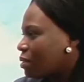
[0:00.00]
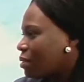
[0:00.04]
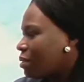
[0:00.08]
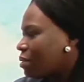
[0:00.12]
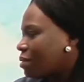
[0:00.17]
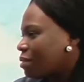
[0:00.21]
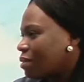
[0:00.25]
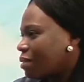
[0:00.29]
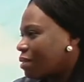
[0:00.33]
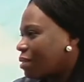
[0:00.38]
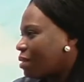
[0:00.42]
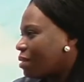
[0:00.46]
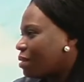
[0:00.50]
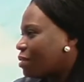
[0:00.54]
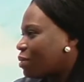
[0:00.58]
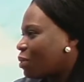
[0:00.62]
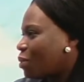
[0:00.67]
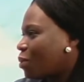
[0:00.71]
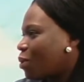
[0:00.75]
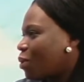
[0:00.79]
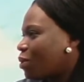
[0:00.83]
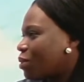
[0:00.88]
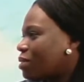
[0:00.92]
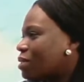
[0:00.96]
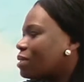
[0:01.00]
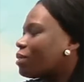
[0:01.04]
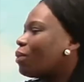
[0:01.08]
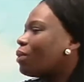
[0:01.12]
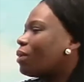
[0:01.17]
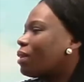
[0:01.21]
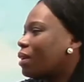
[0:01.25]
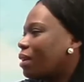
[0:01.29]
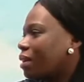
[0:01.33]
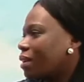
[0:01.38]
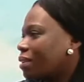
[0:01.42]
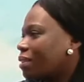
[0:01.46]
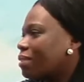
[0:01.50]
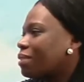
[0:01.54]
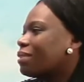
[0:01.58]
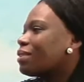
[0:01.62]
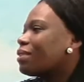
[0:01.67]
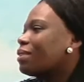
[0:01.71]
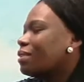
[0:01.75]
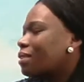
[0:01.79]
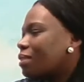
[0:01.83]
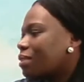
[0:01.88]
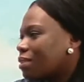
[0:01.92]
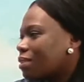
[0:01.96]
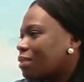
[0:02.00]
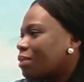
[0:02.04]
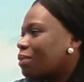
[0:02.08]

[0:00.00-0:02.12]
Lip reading: No, it's not because of the